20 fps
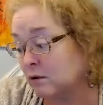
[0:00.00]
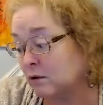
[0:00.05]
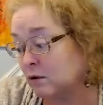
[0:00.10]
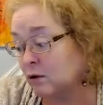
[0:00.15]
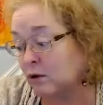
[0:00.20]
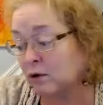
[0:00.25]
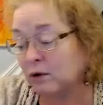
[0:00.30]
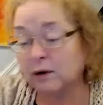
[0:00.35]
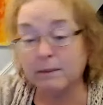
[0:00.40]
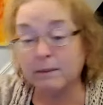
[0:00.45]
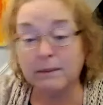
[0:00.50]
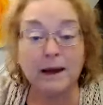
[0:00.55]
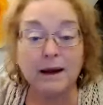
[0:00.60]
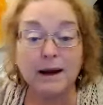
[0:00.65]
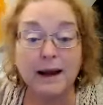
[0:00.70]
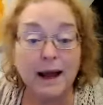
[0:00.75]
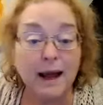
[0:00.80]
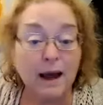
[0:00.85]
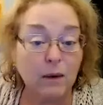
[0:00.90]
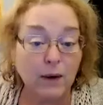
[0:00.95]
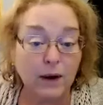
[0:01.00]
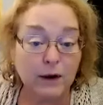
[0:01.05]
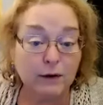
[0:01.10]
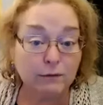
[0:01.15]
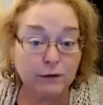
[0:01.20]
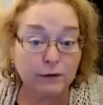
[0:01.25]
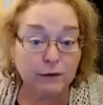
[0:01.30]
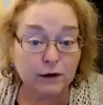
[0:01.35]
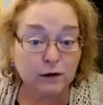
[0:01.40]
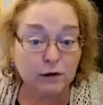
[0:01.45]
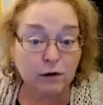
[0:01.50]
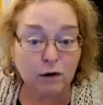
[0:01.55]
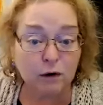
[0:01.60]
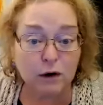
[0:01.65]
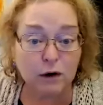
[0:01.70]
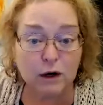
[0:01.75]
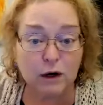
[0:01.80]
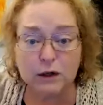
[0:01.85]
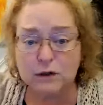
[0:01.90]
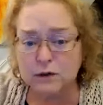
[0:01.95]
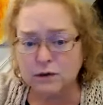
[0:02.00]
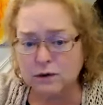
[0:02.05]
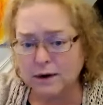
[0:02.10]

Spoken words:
learn about how I read cards